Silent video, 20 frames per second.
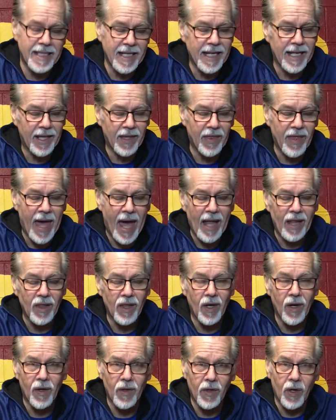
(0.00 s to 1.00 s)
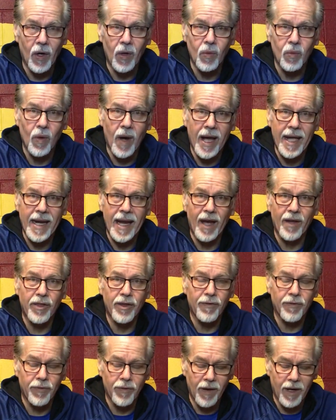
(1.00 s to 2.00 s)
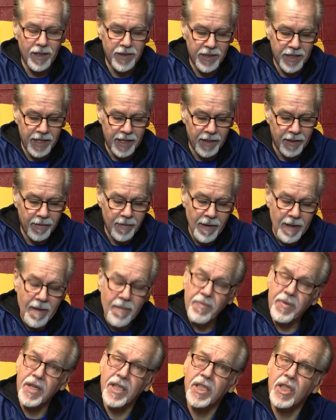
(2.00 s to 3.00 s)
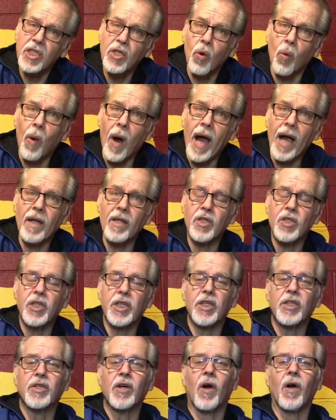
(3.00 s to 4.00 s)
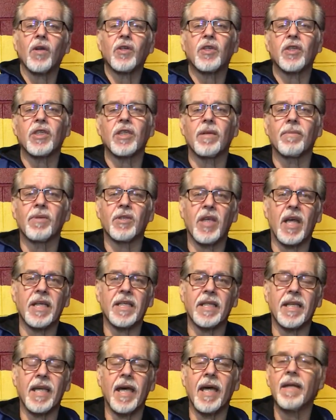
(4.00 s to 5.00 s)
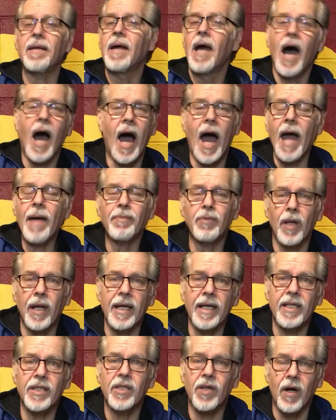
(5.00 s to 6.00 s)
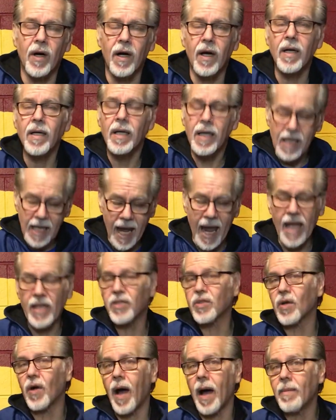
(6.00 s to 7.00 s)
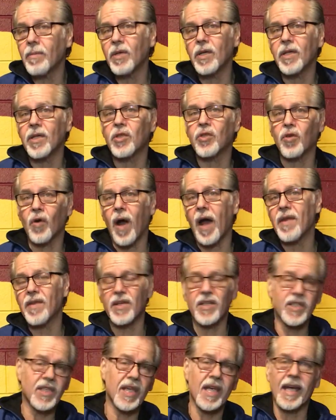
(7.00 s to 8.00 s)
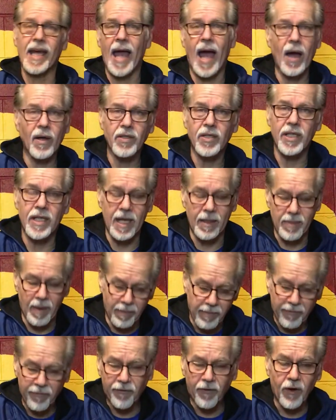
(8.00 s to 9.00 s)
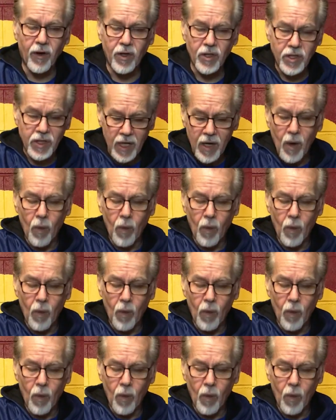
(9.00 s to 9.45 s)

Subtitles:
dig that logo right out the front there. This is a wireless guitar system, as I said. I play guitar, and so I'm going to try this thing out today. But first,